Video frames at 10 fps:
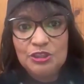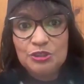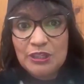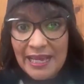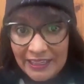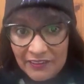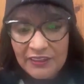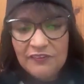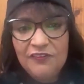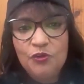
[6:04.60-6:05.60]
a
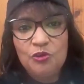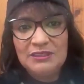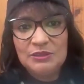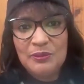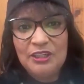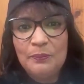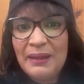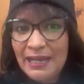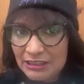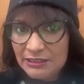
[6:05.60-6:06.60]
driving force when you're
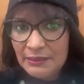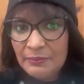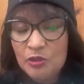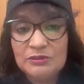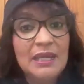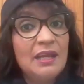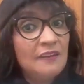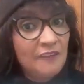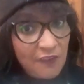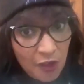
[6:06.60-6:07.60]
passionate about
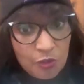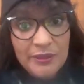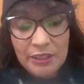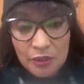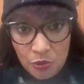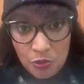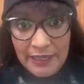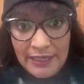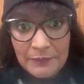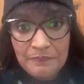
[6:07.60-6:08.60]
following your
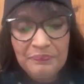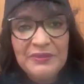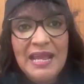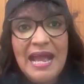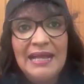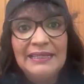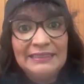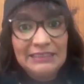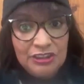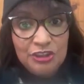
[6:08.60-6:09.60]
calling. And
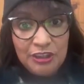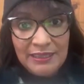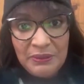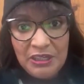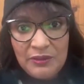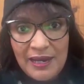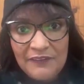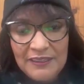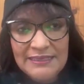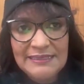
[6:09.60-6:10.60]
should it be
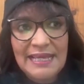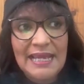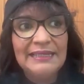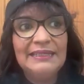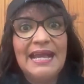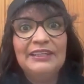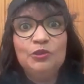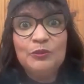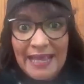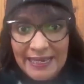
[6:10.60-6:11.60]
graphic design and
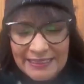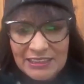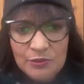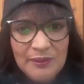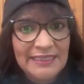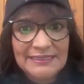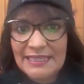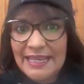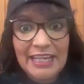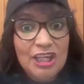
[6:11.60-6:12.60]
you get into it,
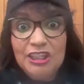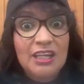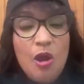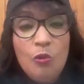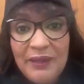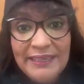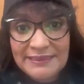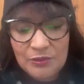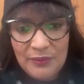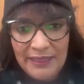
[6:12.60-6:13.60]
it's like you can't
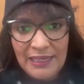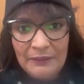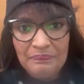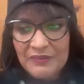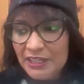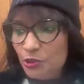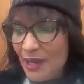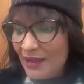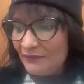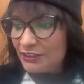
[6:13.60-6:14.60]
wait to wake up.
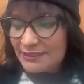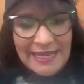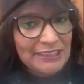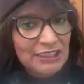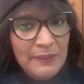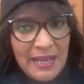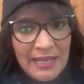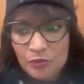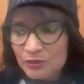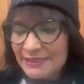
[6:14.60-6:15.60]
You have your sketch
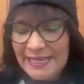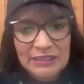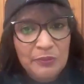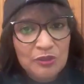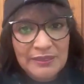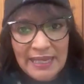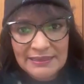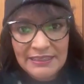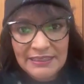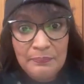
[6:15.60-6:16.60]
pad or sketchbook
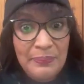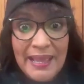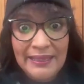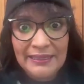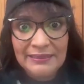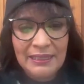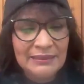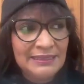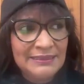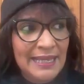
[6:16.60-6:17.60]
next to your bed, and
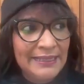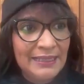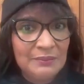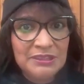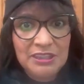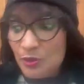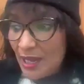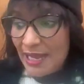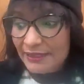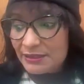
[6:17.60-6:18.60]
a design comes to
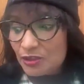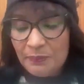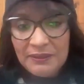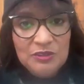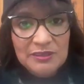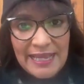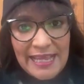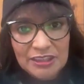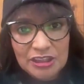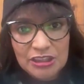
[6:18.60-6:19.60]
you and you stop and you
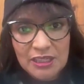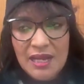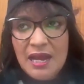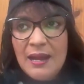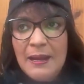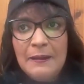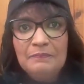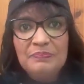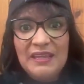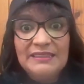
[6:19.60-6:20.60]
sketch
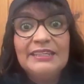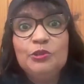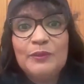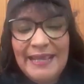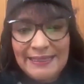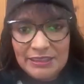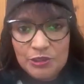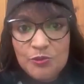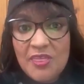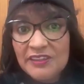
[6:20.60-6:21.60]
until you get
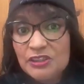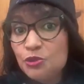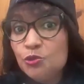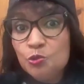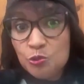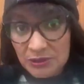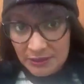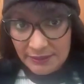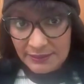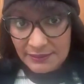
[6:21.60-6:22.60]
to the
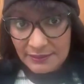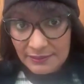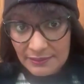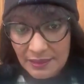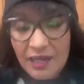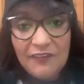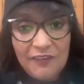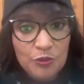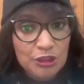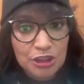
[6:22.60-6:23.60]
tools
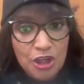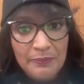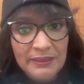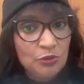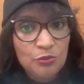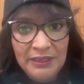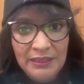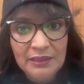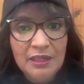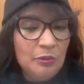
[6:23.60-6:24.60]
of Photoshop,
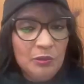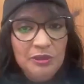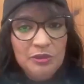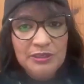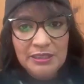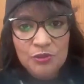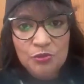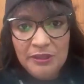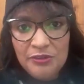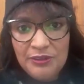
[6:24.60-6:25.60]
Adobe, but we use
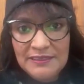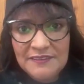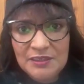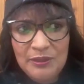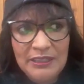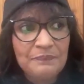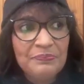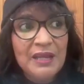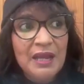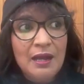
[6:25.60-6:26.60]
Adobe Creative Suite.
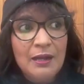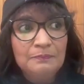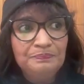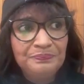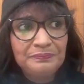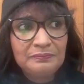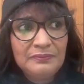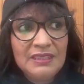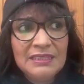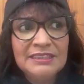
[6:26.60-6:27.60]

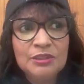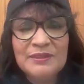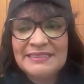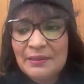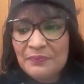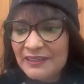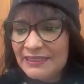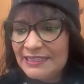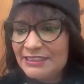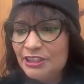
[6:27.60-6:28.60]
So it's
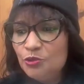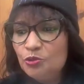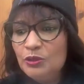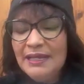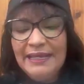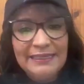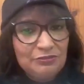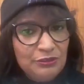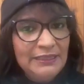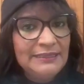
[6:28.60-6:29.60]
something that,
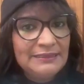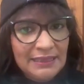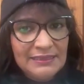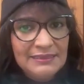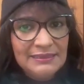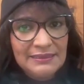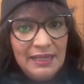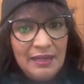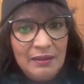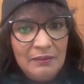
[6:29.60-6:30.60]
it really does
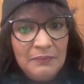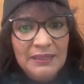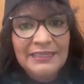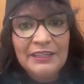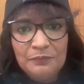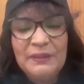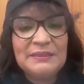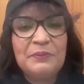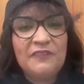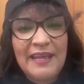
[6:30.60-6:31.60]

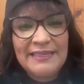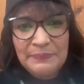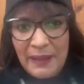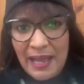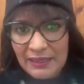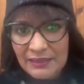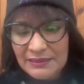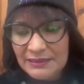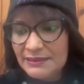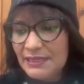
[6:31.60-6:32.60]
provides
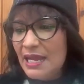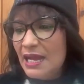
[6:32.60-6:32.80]
balance.